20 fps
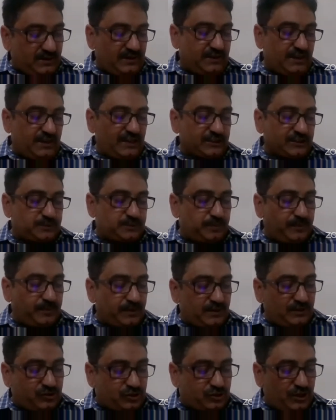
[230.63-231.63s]
he has
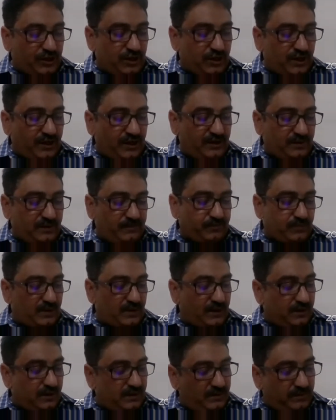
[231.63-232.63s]
chaired
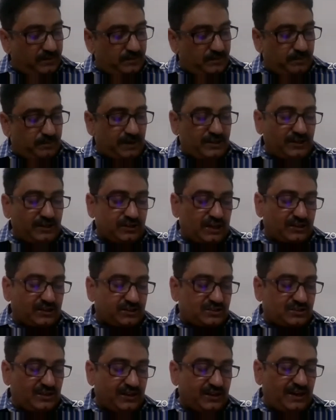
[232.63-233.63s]

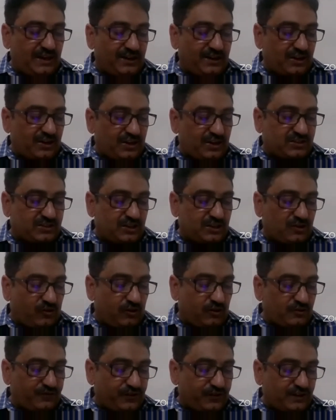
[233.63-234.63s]
national, international
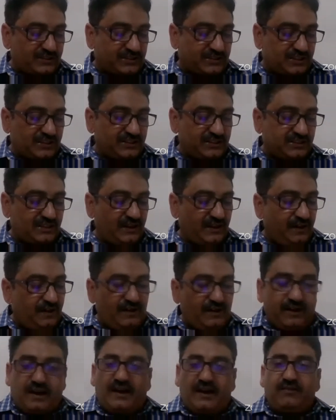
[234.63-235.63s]
conferences
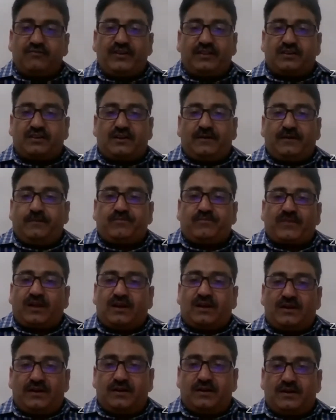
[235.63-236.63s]
and with
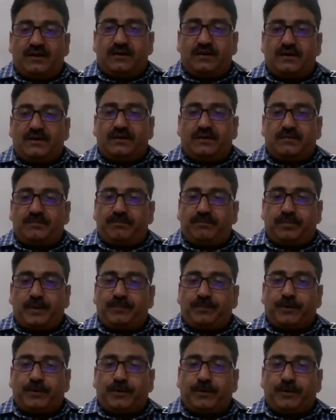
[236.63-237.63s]

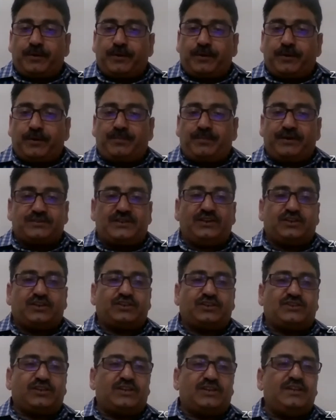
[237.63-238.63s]
paper
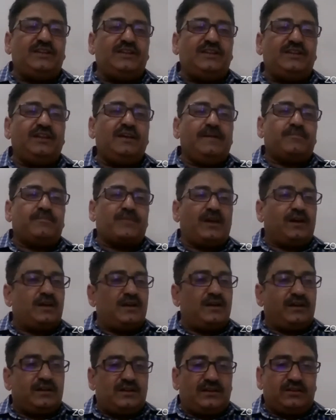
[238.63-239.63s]
presentation in
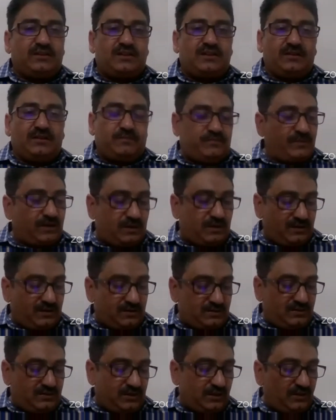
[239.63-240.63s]
the
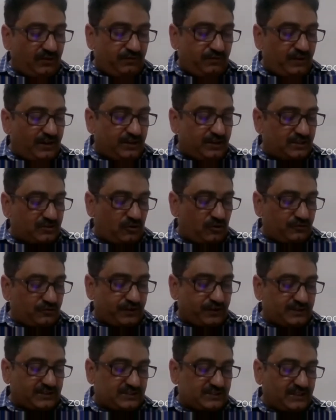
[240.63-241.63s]
various
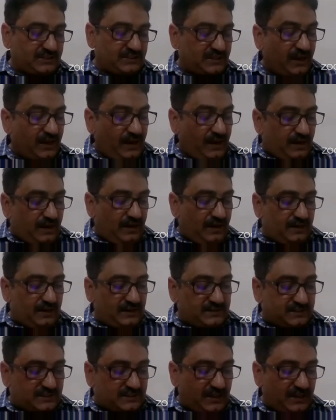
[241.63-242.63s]
conferences.
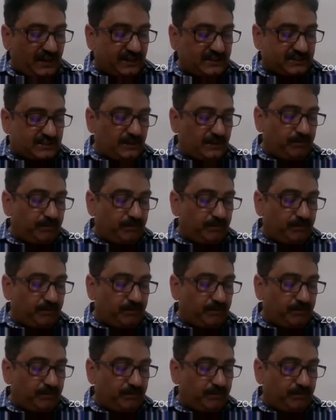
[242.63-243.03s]
Sir has